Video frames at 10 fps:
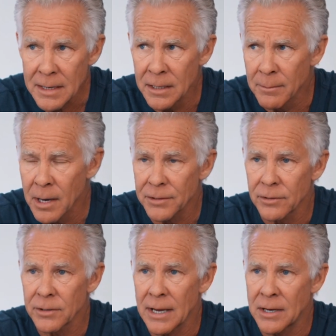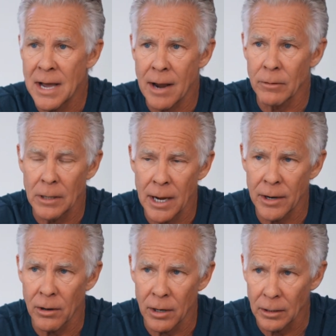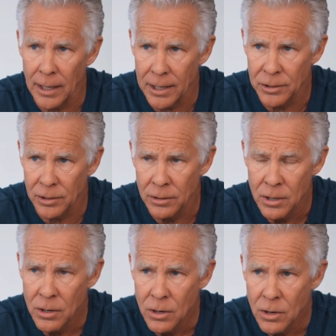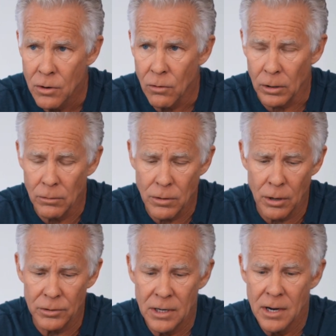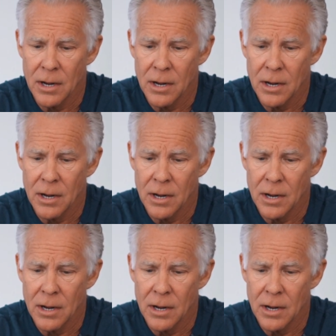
in the muscles and not reliant on glycogen or glucose.